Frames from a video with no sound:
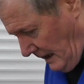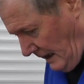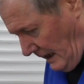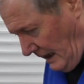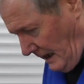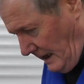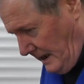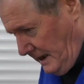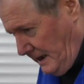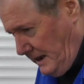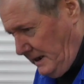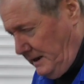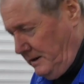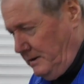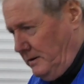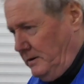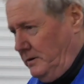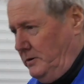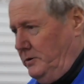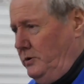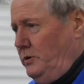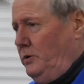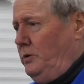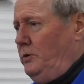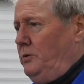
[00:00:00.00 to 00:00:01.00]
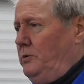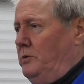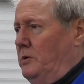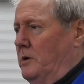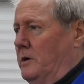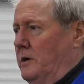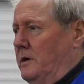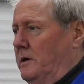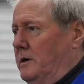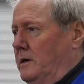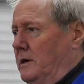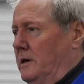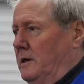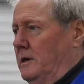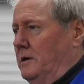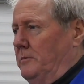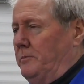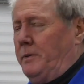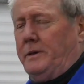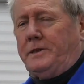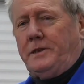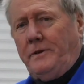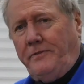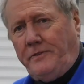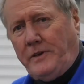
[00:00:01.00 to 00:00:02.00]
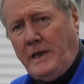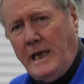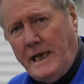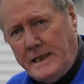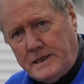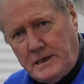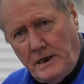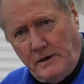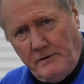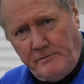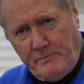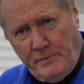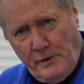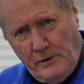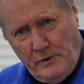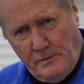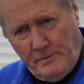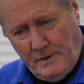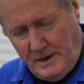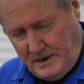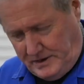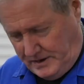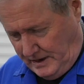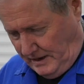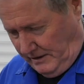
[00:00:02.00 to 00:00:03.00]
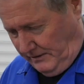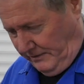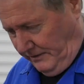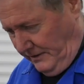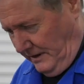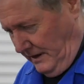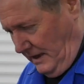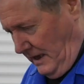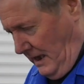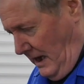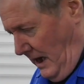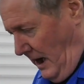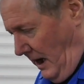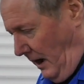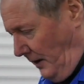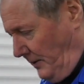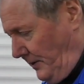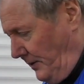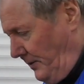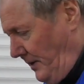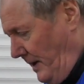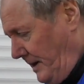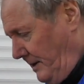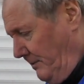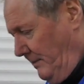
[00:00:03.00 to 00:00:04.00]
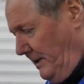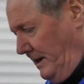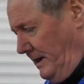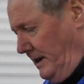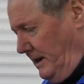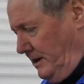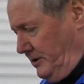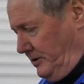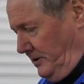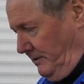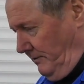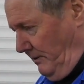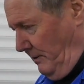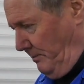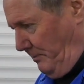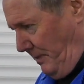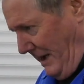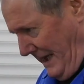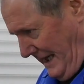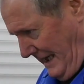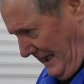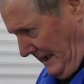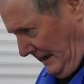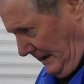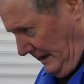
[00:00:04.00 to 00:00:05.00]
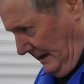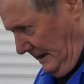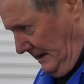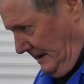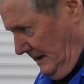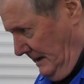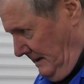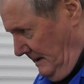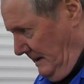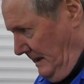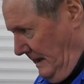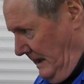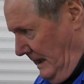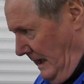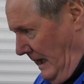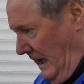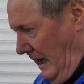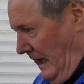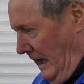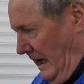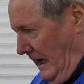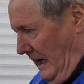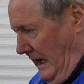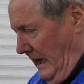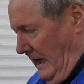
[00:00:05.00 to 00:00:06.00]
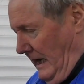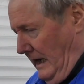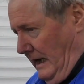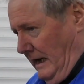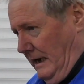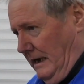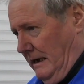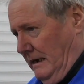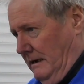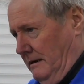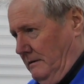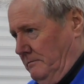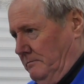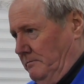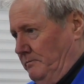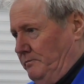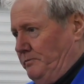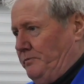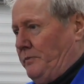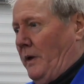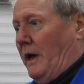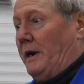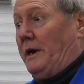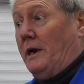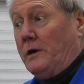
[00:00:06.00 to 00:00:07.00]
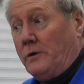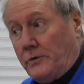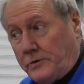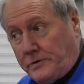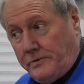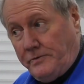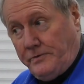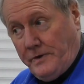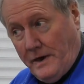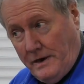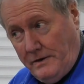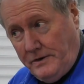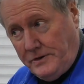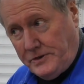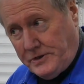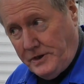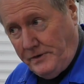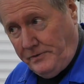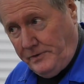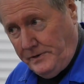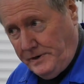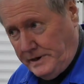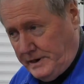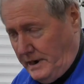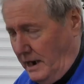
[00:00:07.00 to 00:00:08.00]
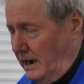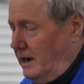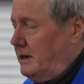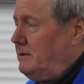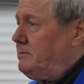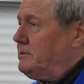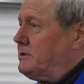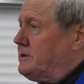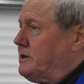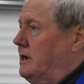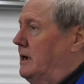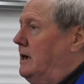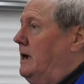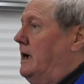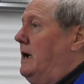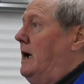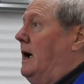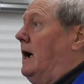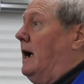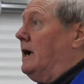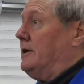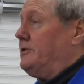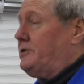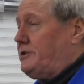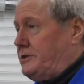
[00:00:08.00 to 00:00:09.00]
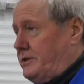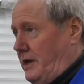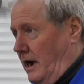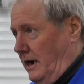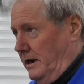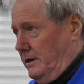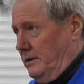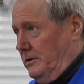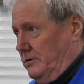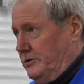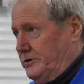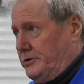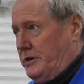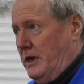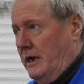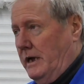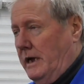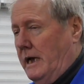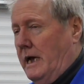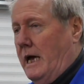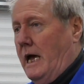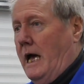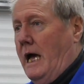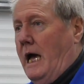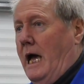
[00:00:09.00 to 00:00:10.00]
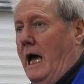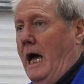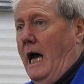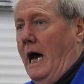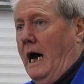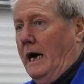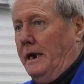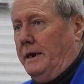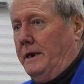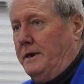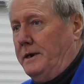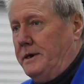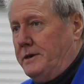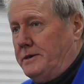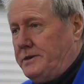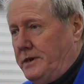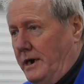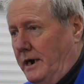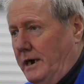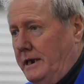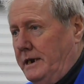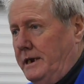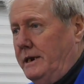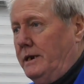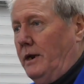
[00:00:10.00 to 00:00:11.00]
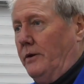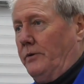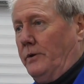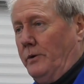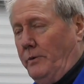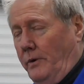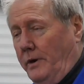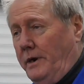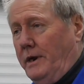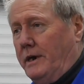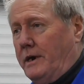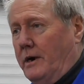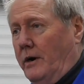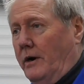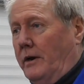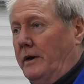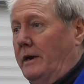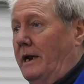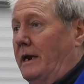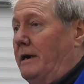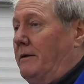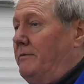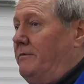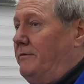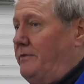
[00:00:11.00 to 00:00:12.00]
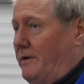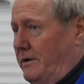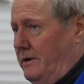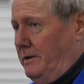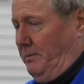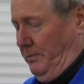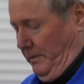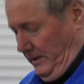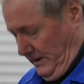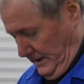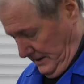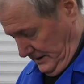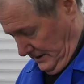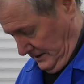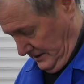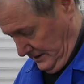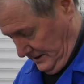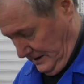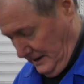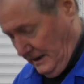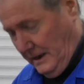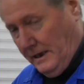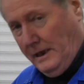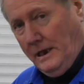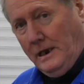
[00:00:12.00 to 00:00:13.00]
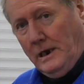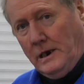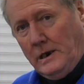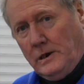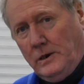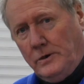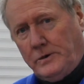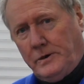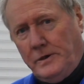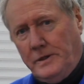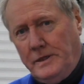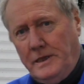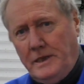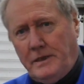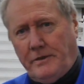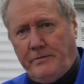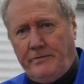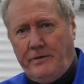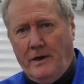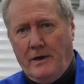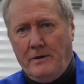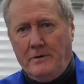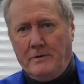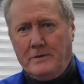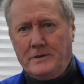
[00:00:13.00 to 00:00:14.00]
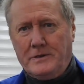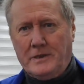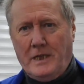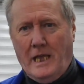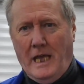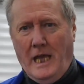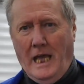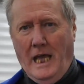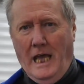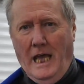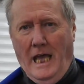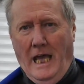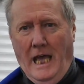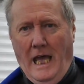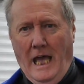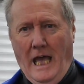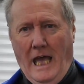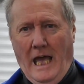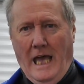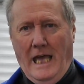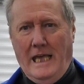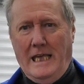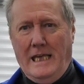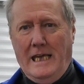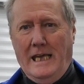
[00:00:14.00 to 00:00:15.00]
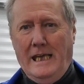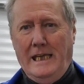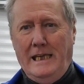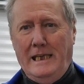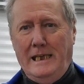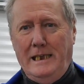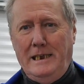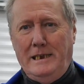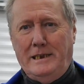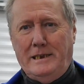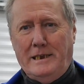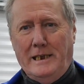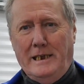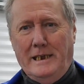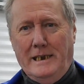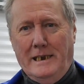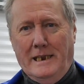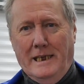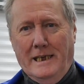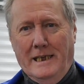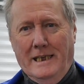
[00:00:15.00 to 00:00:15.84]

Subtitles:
a new bit of kit I bought myself on the recommendation of a pal. And I looked at various different types and styles, and I decided on the one I got, and I'm very pleased. Look at this, folks. A heated